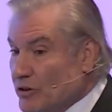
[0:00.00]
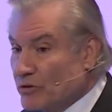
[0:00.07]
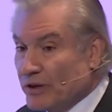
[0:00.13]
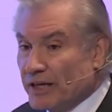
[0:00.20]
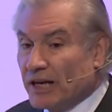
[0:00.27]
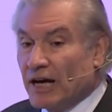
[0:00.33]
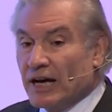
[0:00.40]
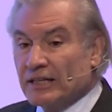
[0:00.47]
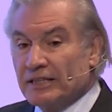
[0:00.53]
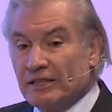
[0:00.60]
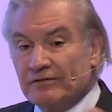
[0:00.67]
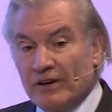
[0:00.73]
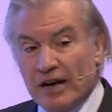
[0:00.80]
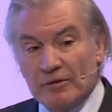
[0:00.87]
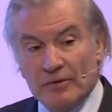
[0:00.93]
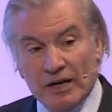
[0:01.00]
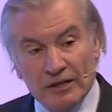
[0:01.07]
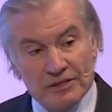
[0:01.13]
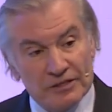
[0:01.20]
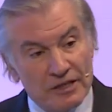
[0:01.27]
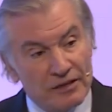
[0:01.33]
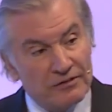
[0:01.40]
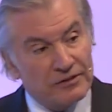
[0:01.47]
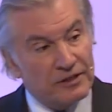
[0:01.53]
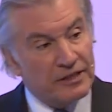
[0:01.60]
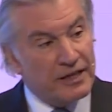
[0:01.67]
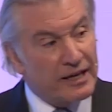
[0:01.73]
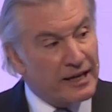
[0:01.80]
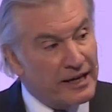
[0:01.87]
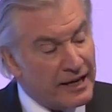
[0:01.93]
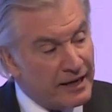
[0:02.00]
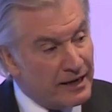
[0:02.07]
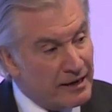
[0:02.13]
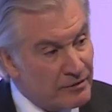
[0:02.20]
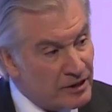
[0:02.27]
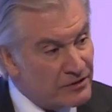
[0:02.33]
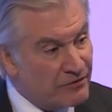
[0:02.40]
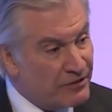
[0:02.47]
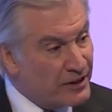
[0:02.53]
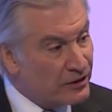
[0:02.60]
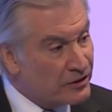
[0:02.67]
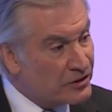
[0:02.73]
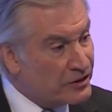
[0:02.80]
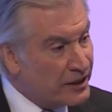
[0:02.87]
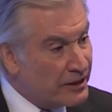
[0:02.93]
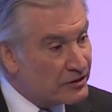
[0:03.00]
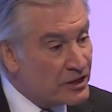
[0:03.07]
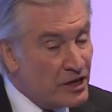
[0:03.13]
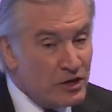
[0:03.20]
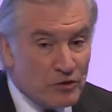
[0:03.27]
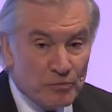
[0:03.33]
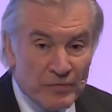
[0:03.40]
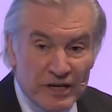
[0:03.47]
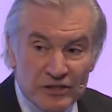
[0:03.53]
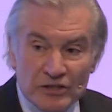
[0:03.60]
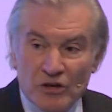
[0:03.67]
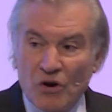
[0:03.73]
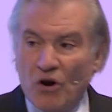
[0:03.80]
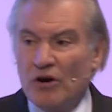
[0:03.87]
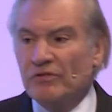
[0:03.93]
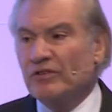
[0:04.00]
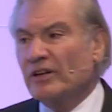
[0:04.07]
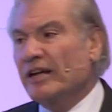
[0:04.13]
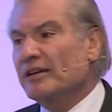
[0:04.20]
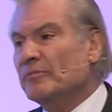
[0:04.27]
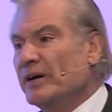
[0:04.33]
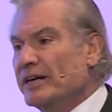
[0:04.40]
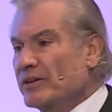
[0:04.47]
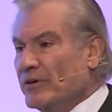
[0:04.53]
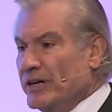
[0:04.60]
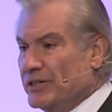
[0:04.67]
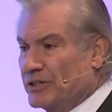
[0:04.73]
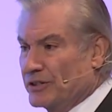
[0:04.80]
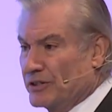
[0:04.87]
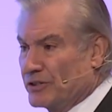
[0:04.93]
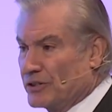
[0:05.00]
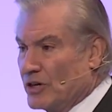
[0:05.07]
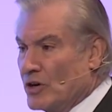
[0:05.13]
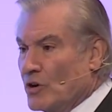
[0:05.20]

gridlock, the environmental stuff, the economic failed states, means an awful lot of migrations.